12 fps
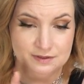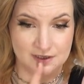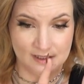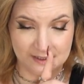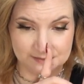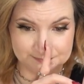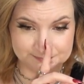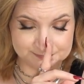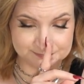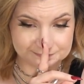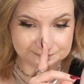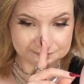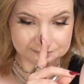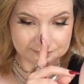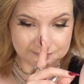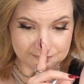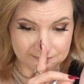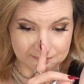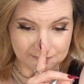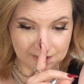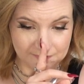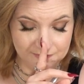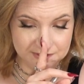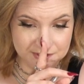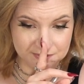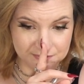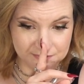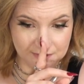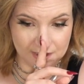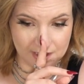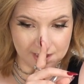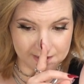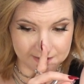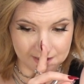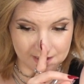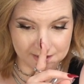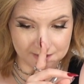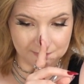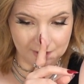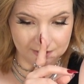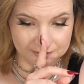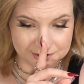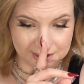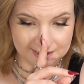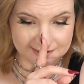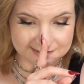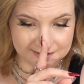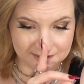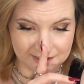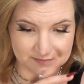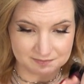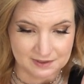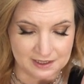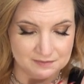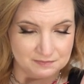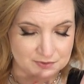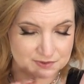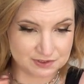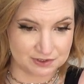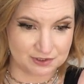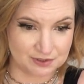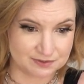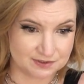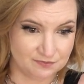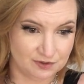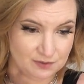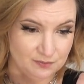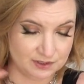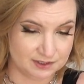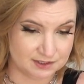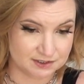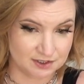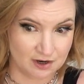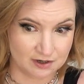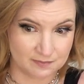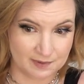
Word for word: Um, if I do, I, I apologize. I think I hit most of the notes of what I wanted to talk